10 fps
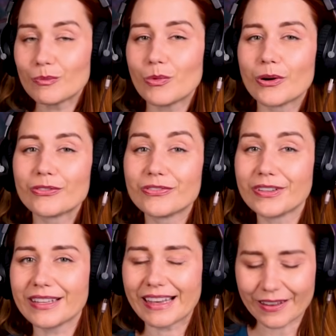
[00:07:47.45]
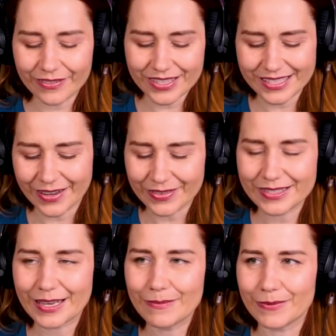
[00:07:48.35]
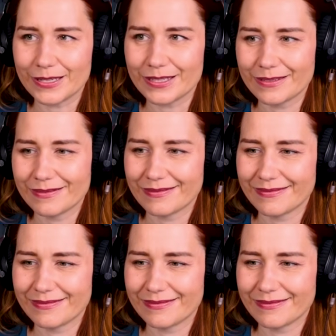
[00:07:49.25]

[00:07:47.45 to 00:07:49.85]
more filling out of the soundscape, which